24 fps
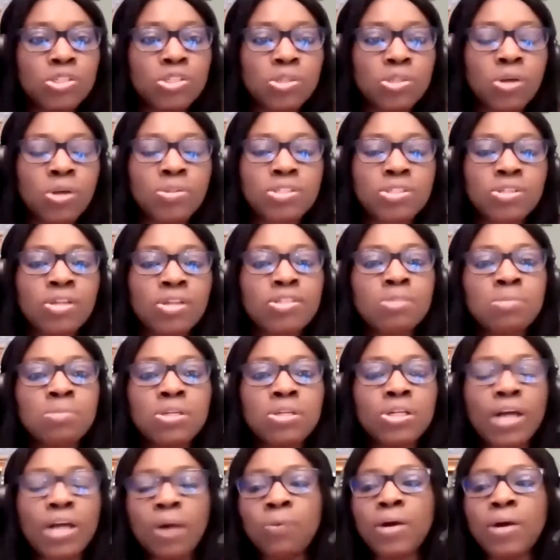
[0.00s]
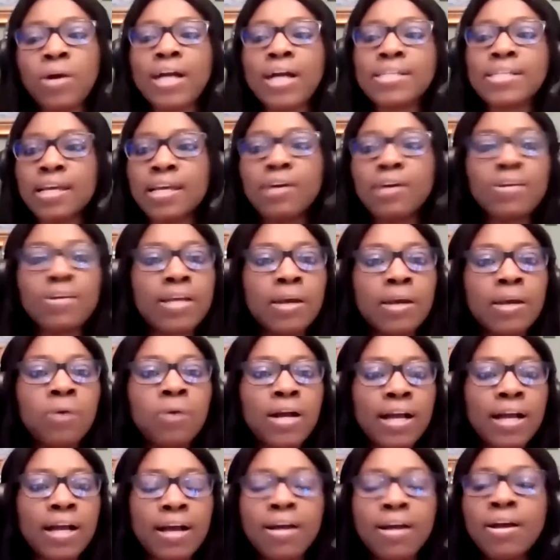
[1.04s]
results doesn't mean you can work as a healthcare
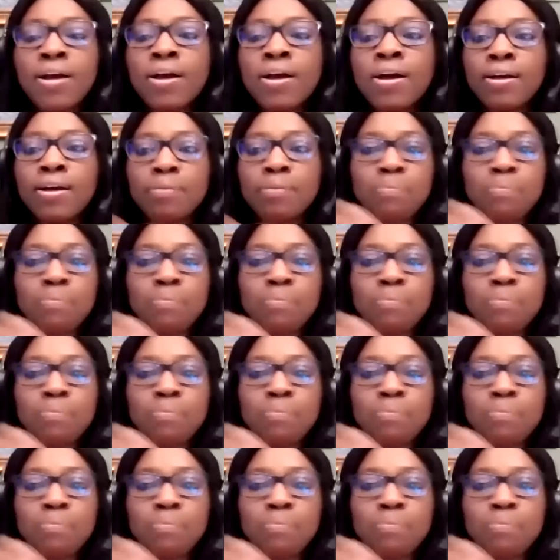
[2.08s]
worker.